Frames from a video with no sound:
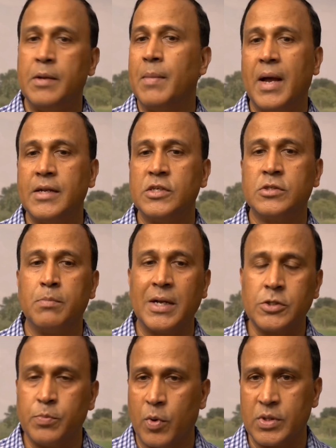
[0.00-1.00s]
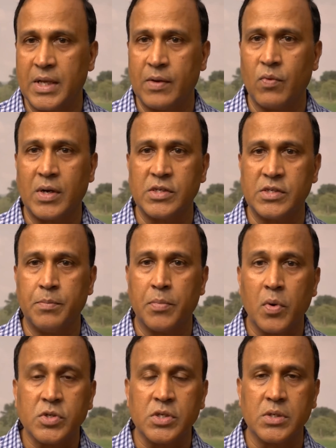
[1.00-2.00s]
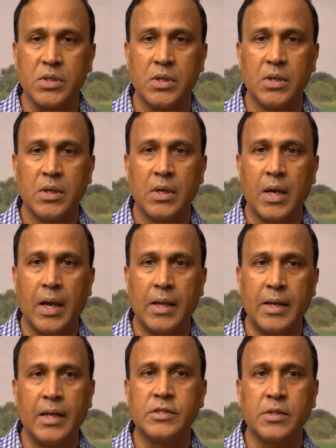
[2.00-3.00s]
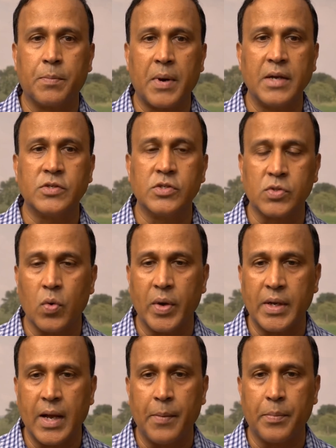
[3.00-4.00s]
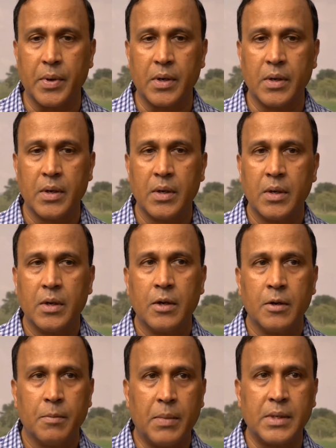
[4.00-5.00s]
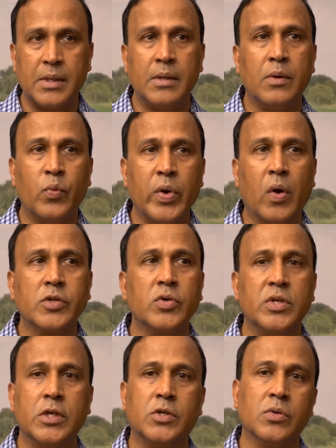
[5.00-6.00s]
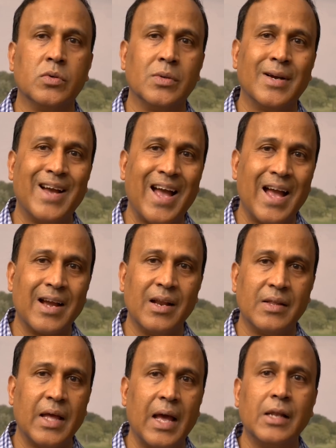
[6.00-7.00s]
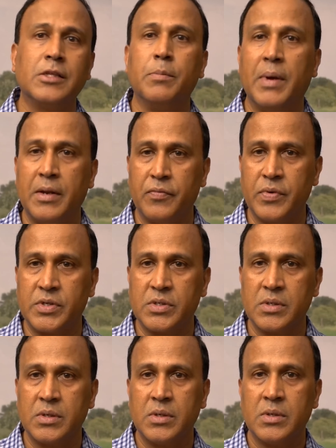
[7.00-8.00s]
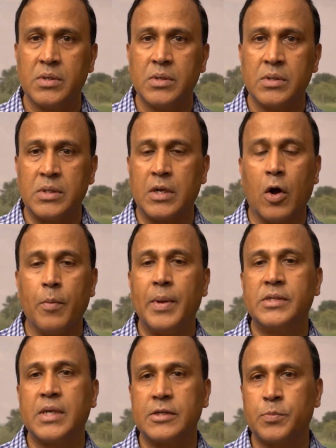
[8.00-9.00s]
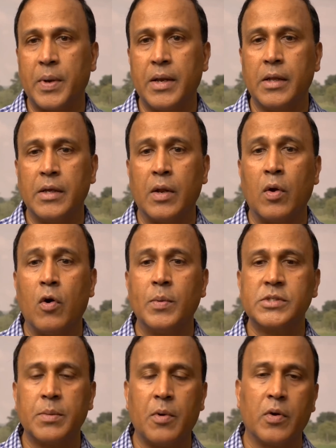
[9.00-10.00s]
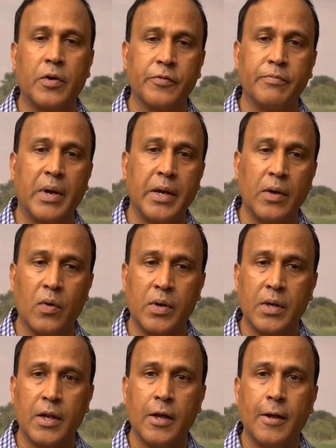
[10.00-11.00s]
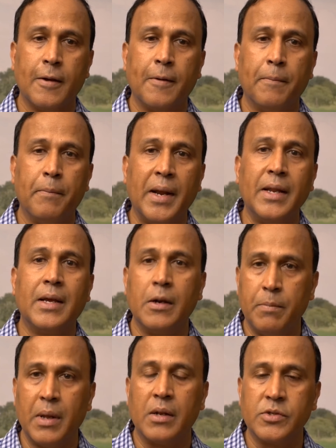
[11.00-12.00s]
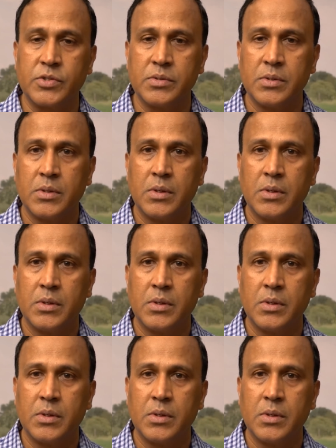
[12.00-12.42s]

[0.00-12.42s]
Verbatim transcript: demand is much more than what is imported, and hence the price is going up. But we also need to angle the health benefit. The governments are spending enormous amount of money on medical bills.